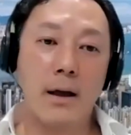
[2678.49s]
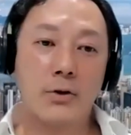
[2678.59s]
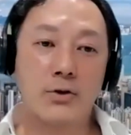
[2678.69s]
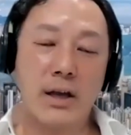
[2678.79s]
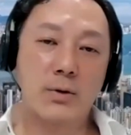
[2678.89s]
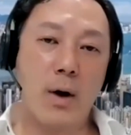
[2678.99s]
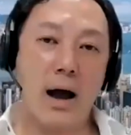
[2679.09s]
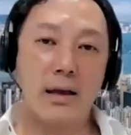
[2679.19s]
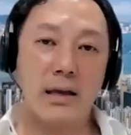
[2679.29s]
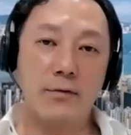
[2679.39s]
So that's
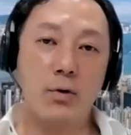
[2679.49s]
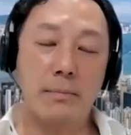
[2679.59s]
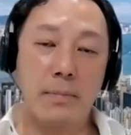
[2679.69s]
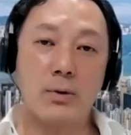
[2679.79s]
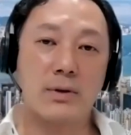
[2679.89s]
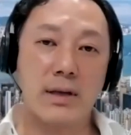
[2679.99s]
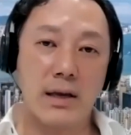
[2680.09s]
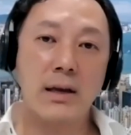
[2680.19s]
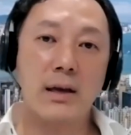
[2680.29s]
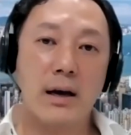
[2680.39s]
why if you're in
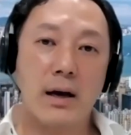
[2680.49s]
B2C,